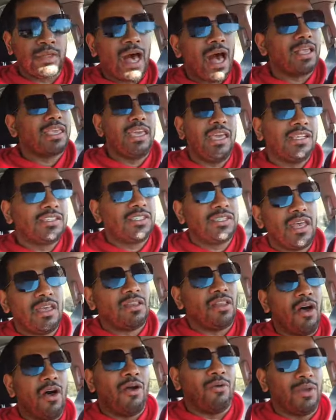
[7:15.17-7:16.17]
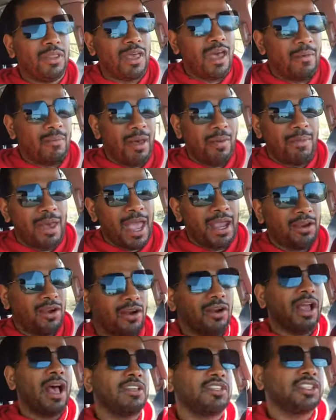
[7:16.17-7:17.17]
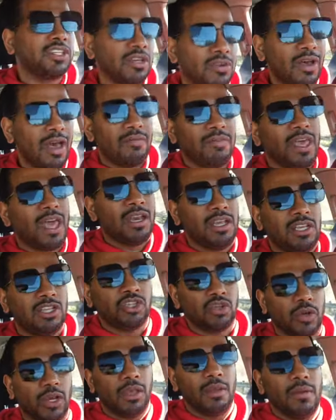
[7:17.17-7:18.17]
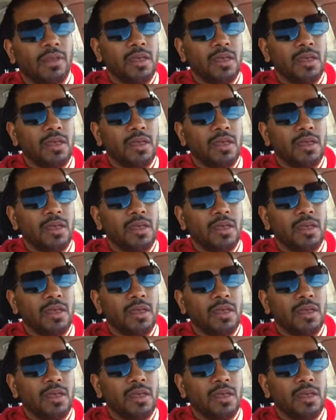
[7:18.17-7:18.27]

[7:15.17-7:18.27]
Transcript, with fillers: I can't sit long without my back hurting. I still have that injury.